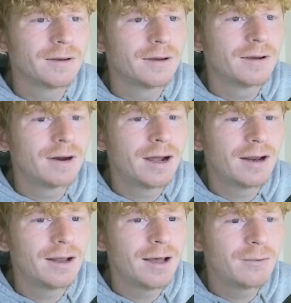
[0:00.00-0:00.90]

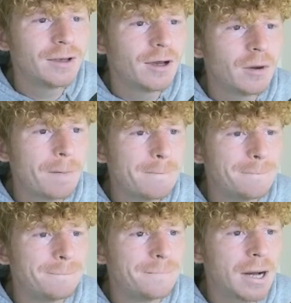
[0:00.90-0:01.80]
Alright, there we go.
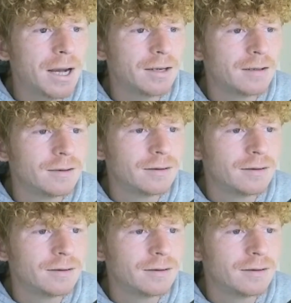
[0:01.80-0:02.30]
Bang.